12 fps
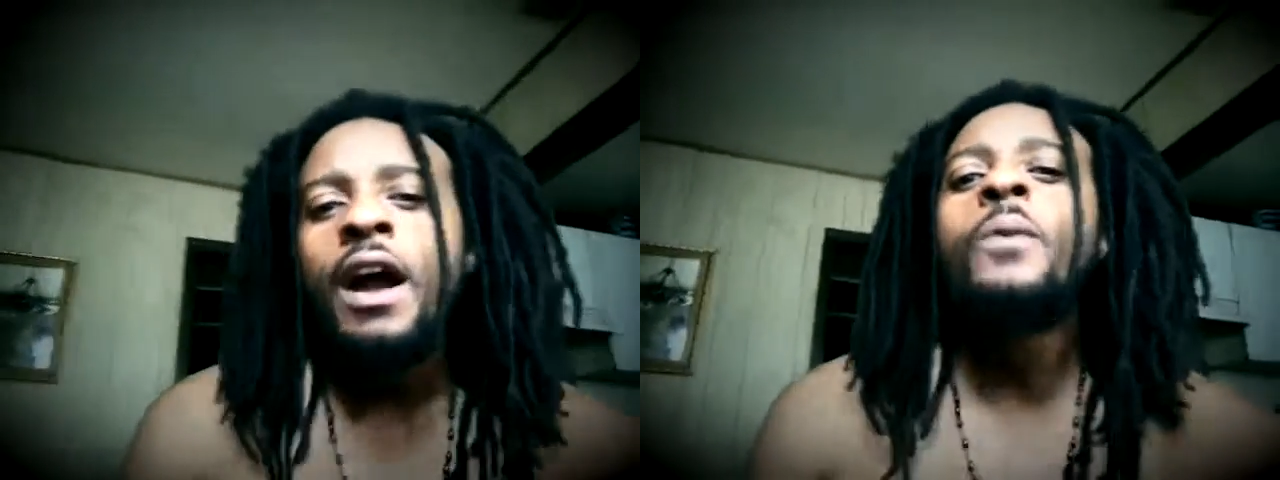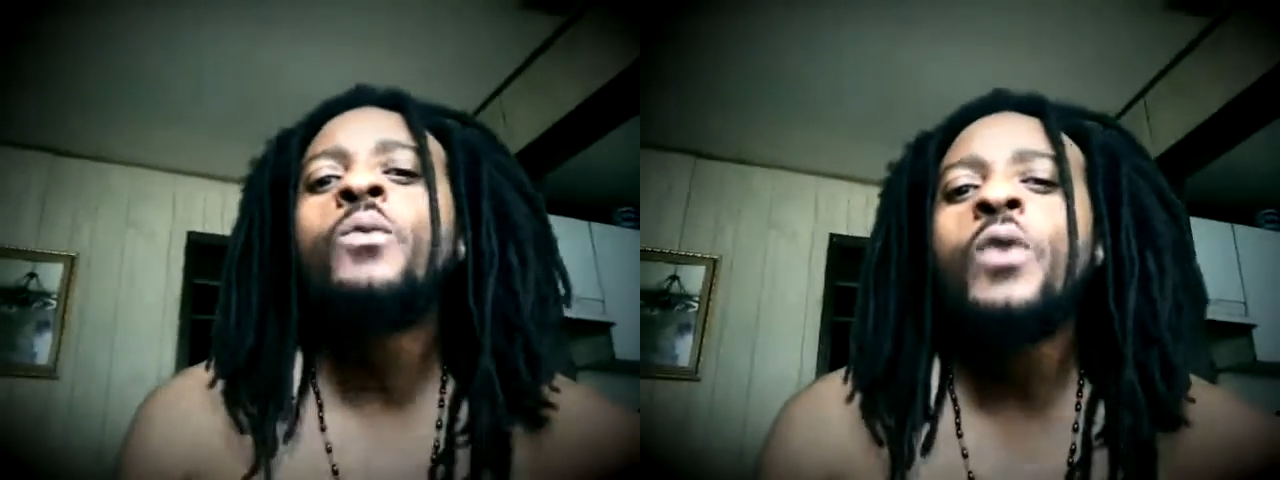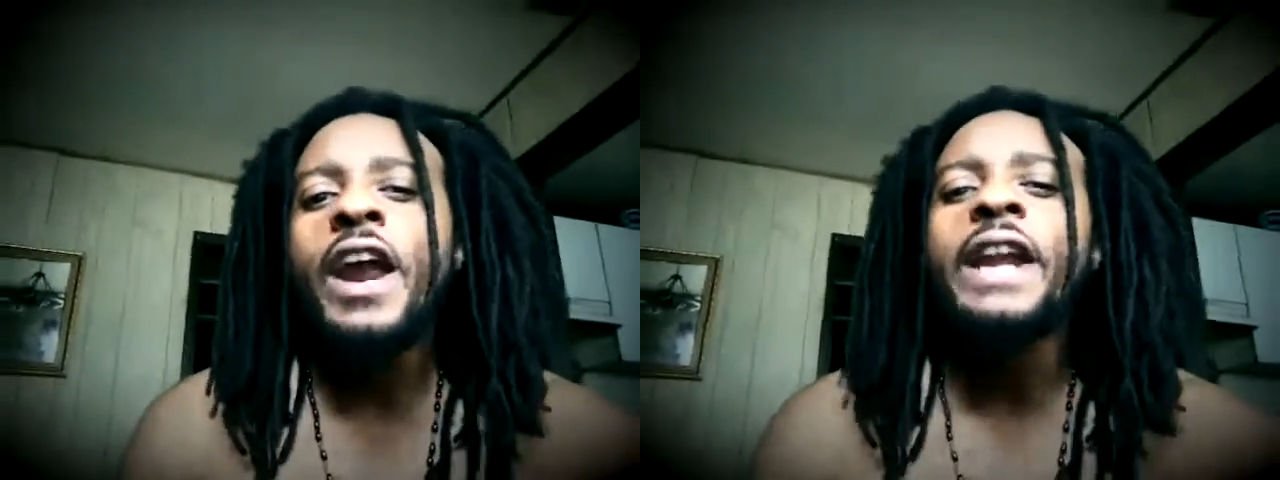
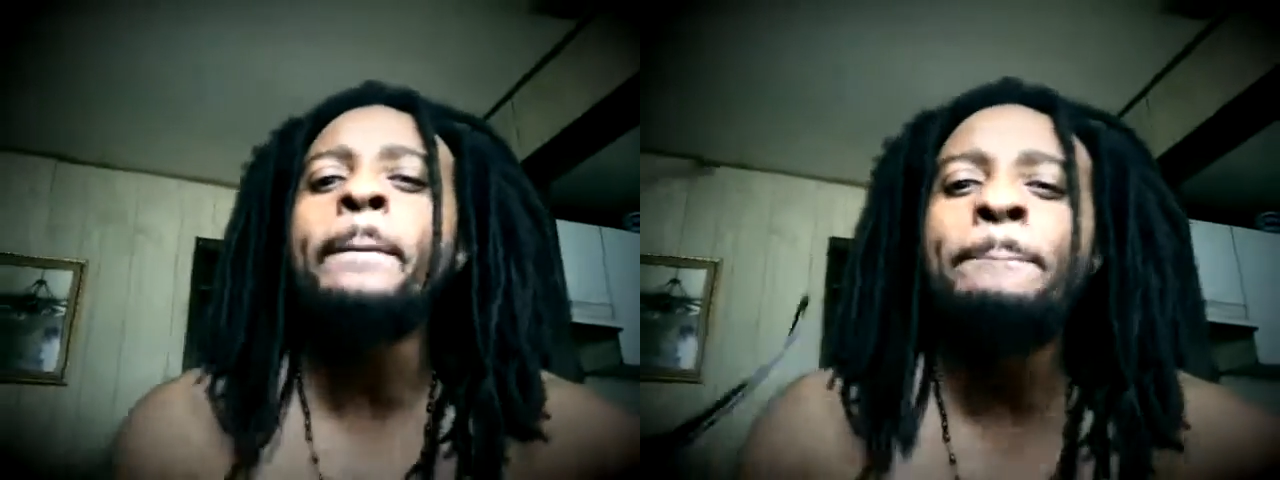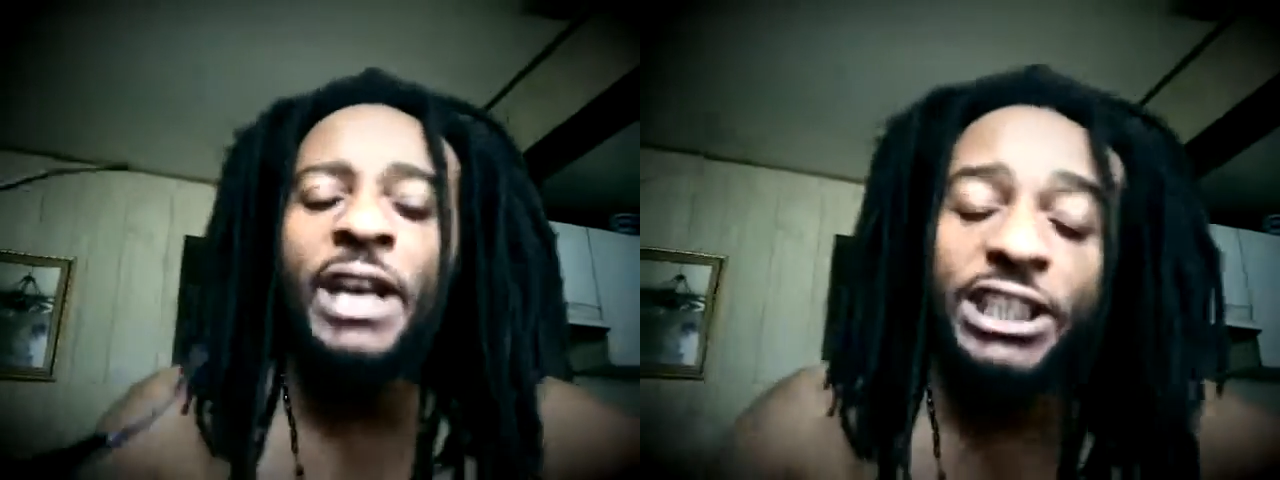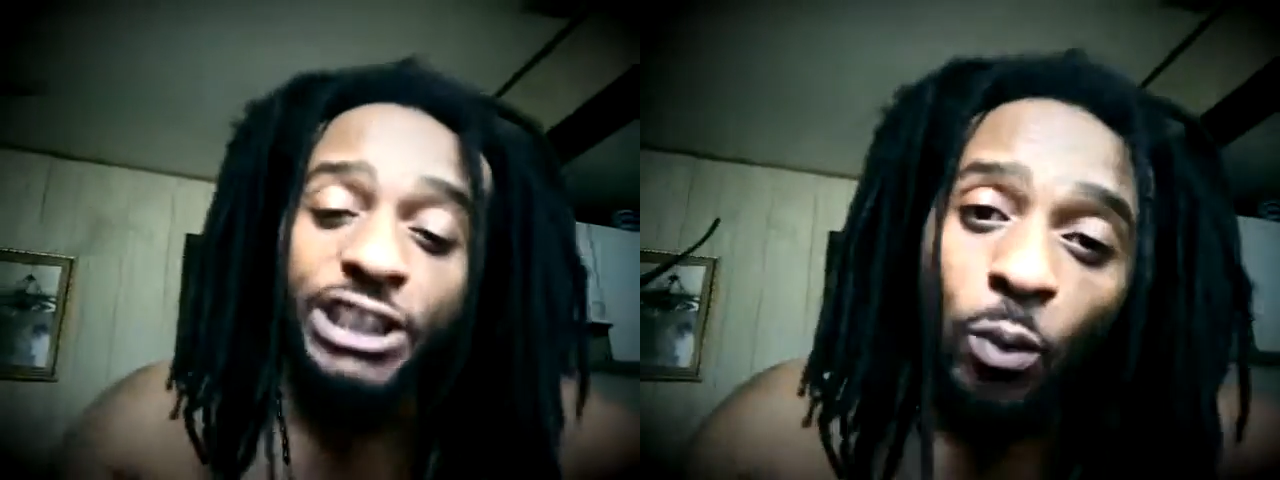I'm ready.
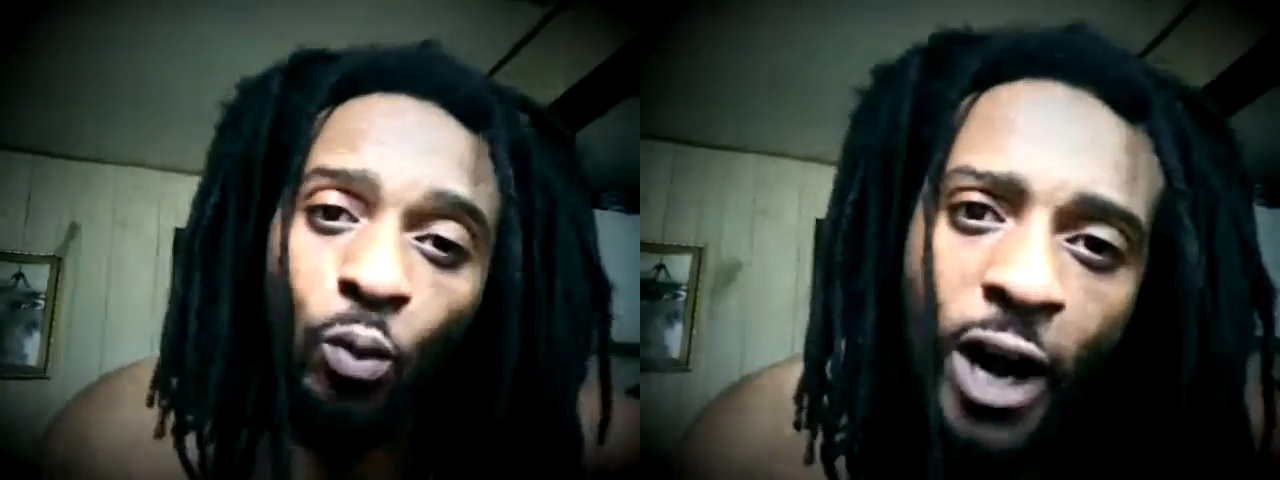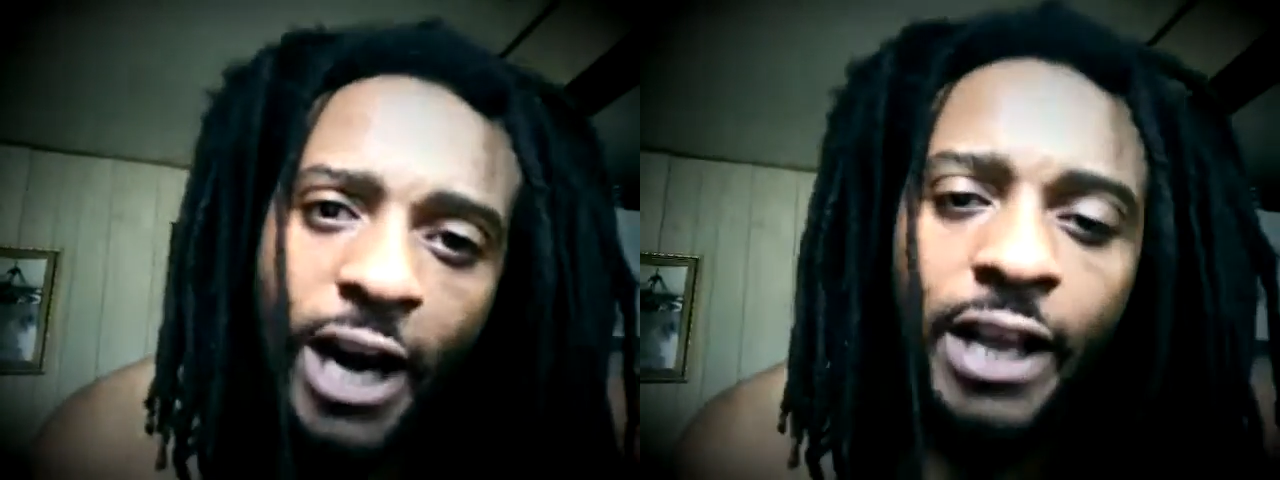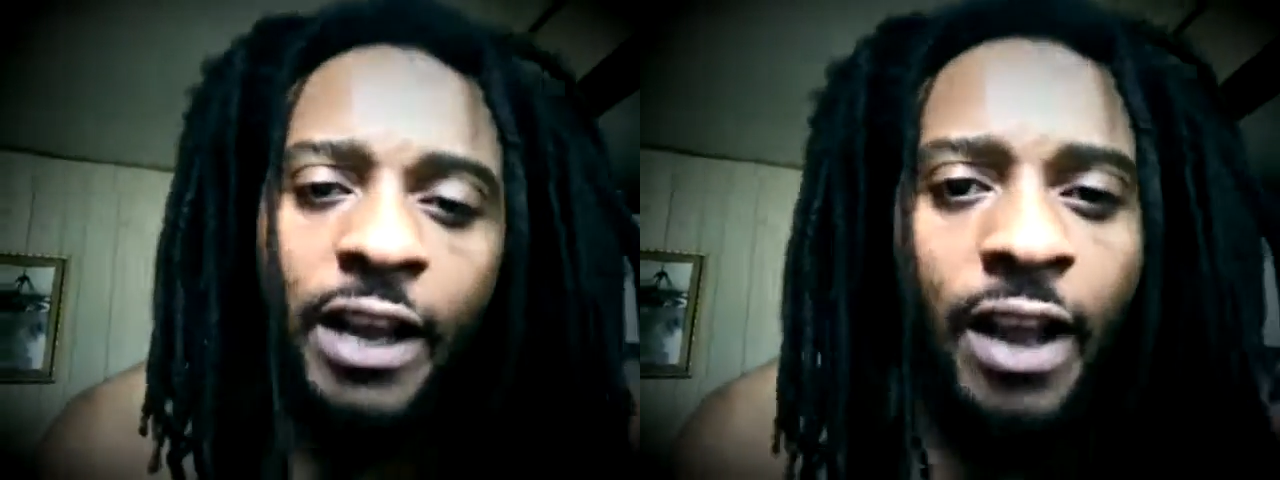Bitch, I'm
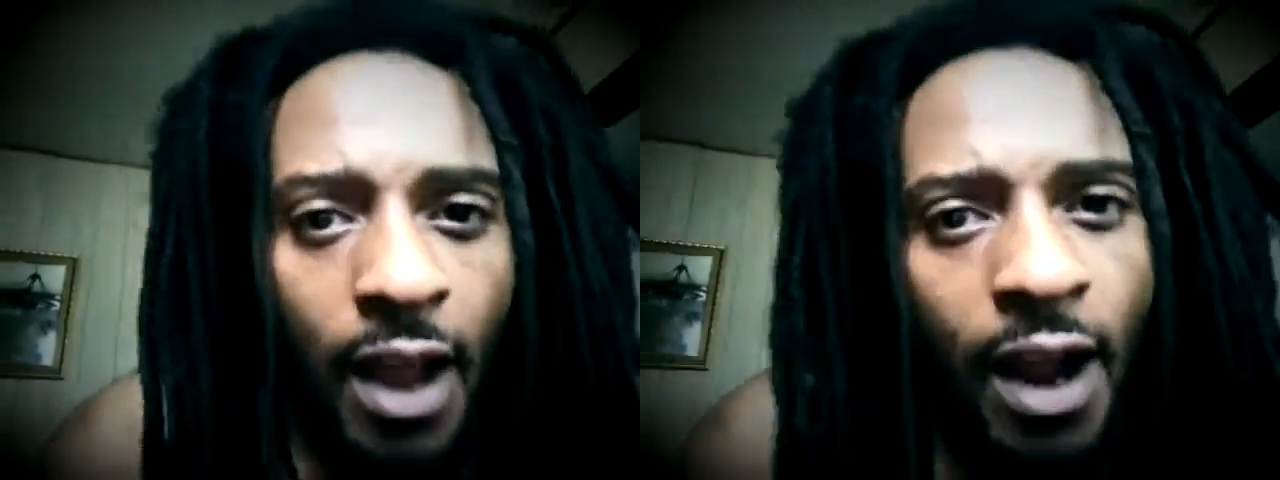ready.